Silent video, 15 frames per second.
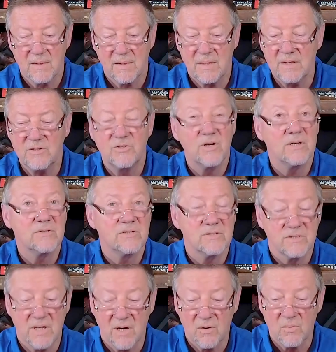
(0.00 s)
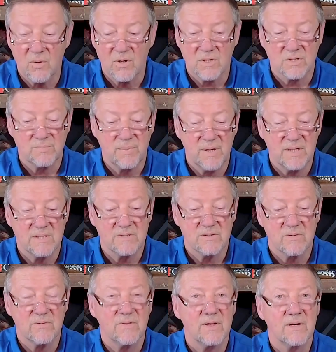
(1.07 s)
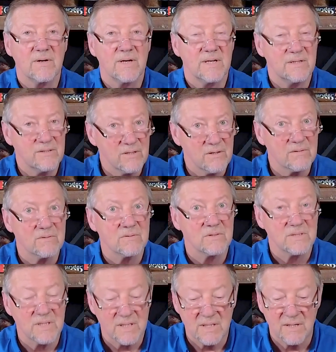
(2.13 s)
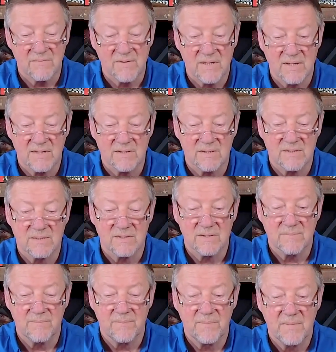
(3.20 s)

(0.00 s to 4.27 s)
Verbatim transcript: and he judges our works based on their eternal significance